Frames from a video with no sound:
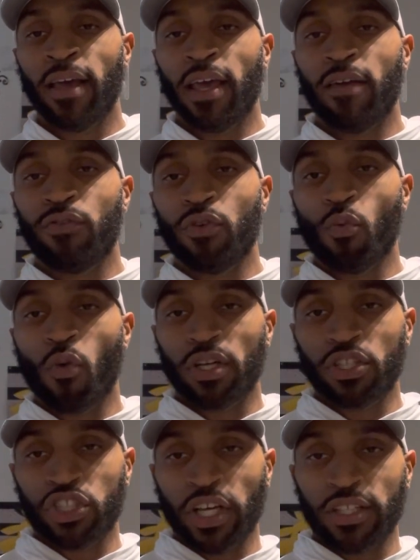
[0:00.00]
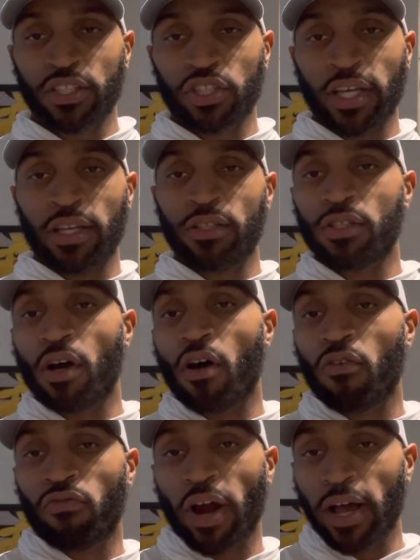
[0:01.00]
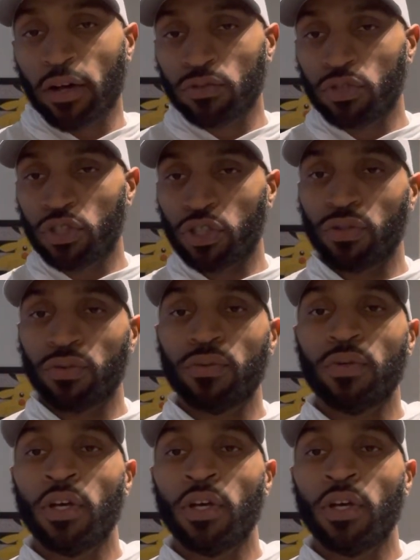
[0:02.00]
If you want to change things around you,